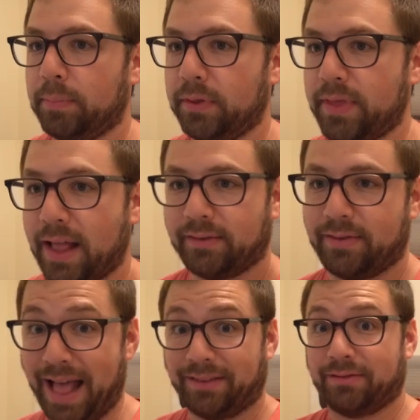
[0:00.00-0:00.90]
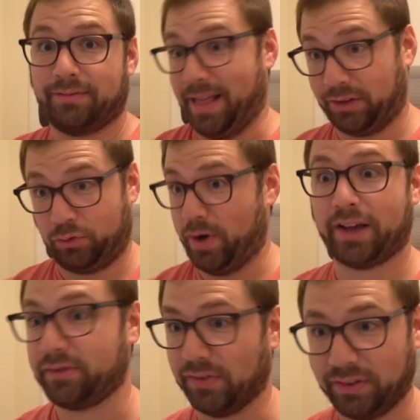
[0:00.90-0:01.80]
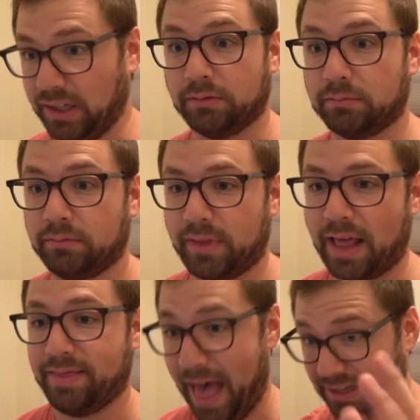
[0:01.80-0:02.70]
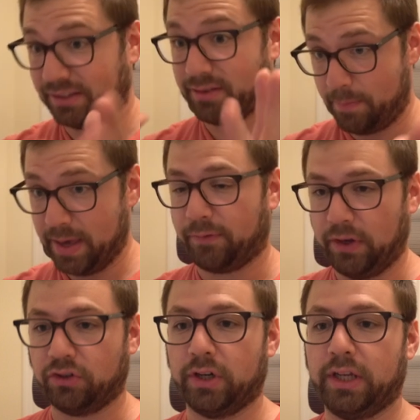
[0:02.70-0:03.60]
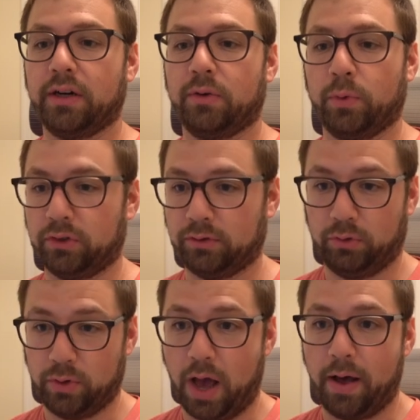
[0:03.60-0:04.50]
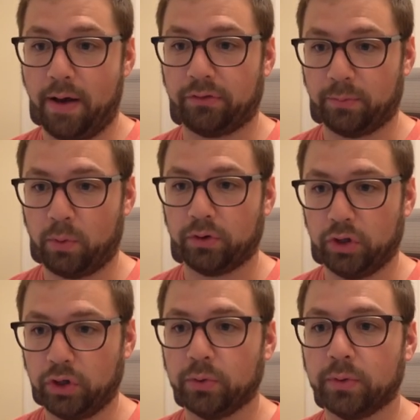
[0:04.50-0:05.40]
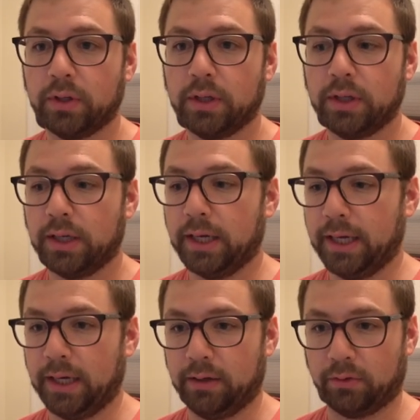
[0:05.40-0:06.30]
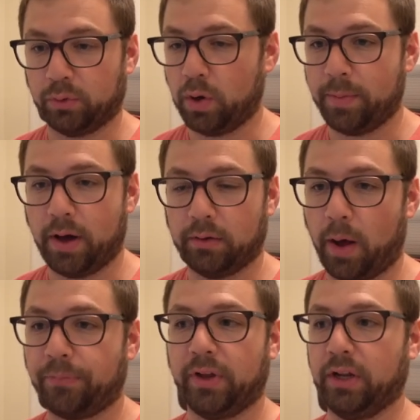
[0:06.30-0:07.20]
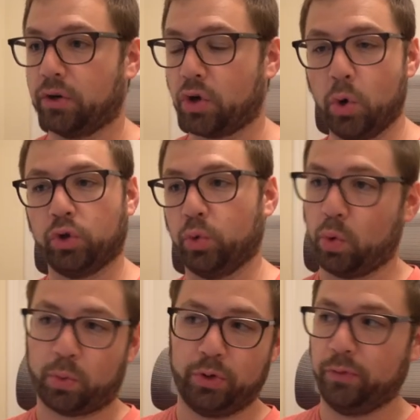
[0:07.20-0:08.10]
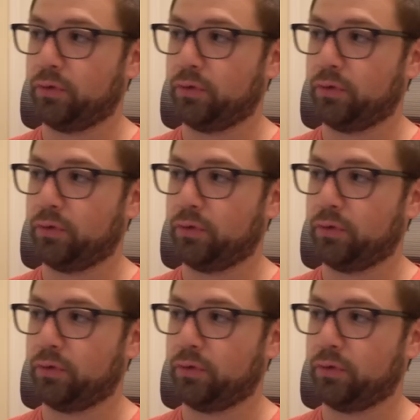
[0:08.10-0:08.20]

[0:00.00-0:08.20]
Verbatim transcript: but that's that's that's React 17. That that is the big feature here, which you now have support to do. Uh, you don't have to worry about updating your code to work with new